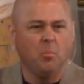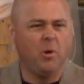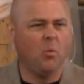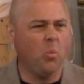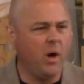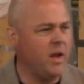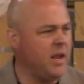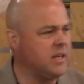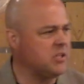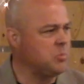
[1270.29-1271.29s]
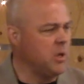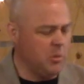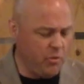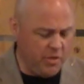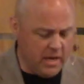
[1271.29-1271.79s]
But what a
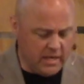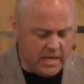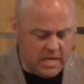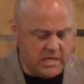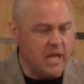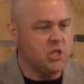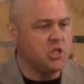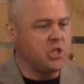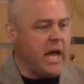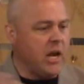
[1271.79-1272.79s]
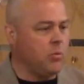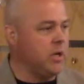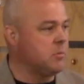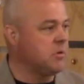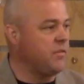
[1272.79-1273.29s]
despicable thing that he's
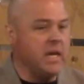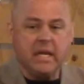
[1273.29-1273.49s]
shadowing himself.